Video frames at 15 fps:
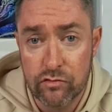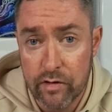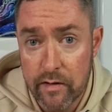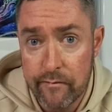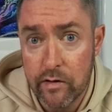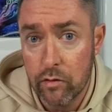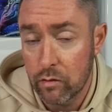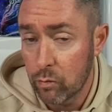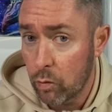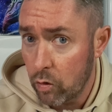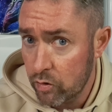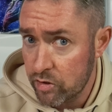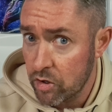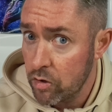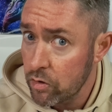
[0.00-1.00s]
reviewed a
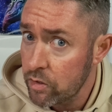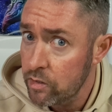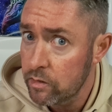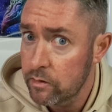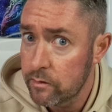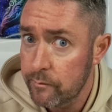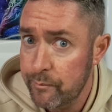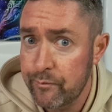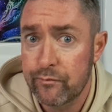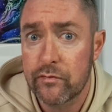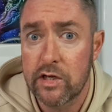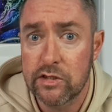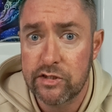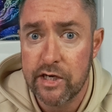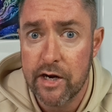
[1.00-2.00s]
Warthog
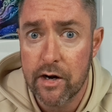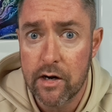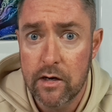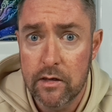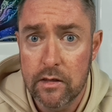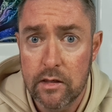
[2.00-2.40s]
this year.